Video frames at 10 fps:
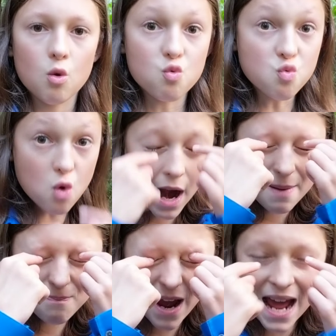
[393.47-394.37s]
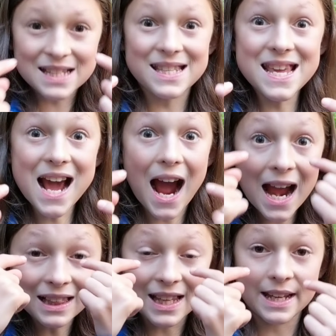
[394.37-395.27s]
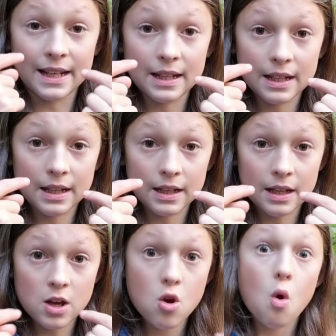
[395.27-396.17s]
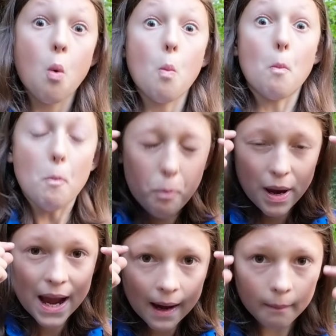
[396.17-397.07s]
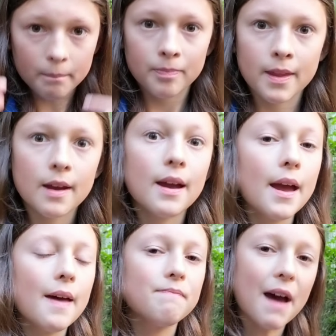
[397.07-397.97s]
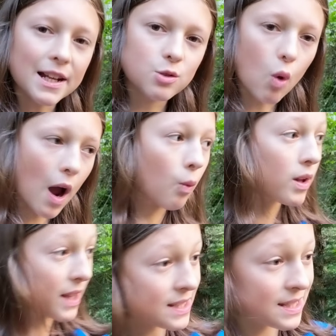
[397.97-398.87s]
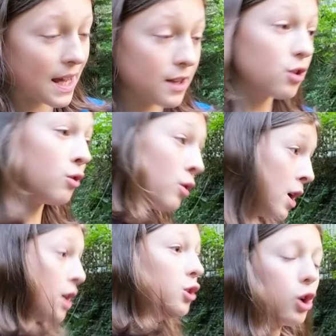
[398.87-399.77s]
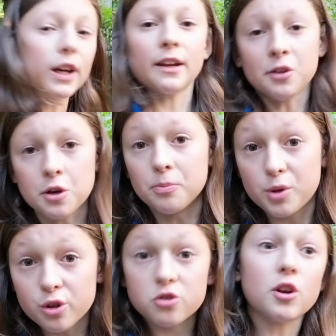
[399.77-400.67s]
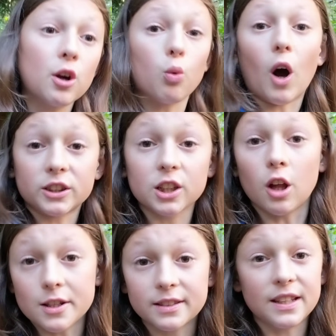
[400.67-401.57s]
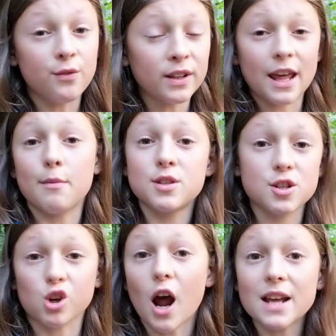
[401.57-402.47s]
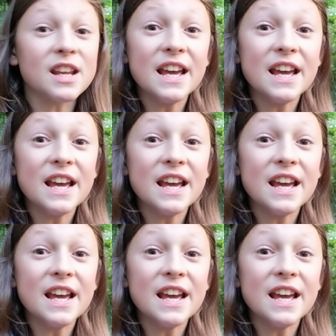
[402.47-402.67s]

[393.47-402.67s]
Right past the eyelid. Bam! That's why when they say, looking at your computer screen or watching lots of TV damages your eyes,